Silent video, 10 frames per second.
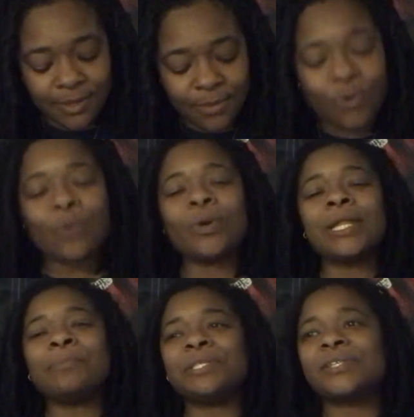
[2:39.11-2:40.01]
Well, well,
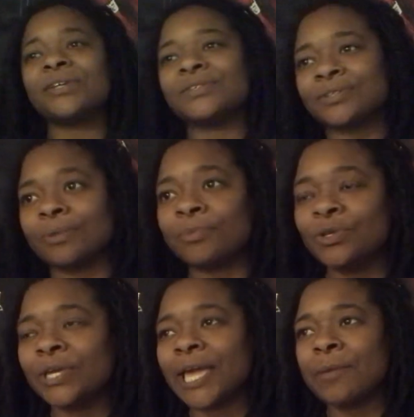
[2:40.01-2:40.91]
let me tell you something.
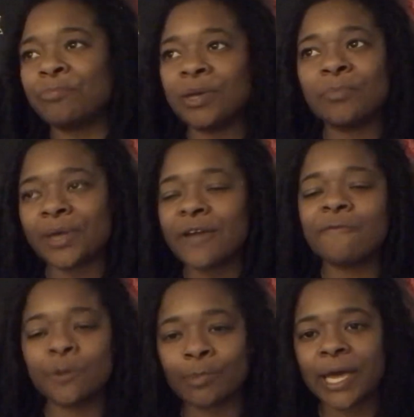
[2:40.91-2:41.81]
You can't pimp
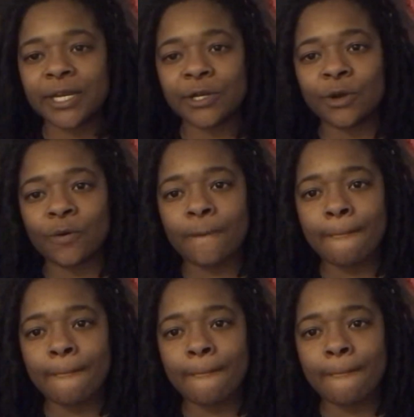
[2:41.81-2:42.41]
everybody, though.